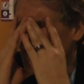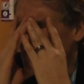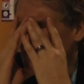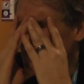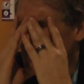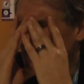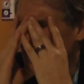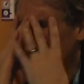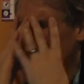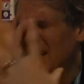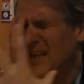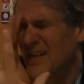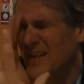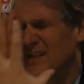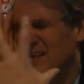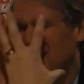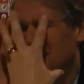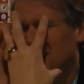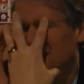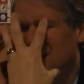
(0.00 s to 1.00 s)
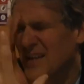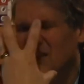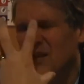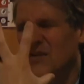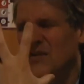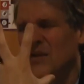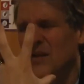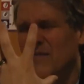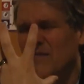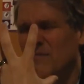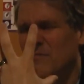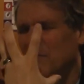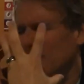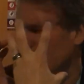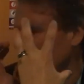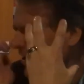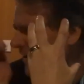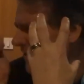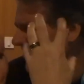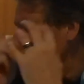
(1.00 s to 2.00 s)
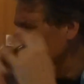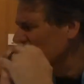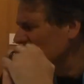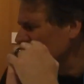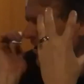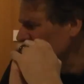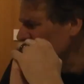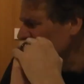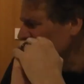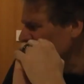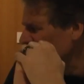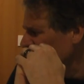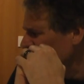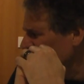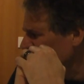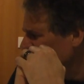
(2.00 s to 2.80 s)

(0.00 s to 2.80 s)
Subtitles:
sucking the lifeblood off the face of the human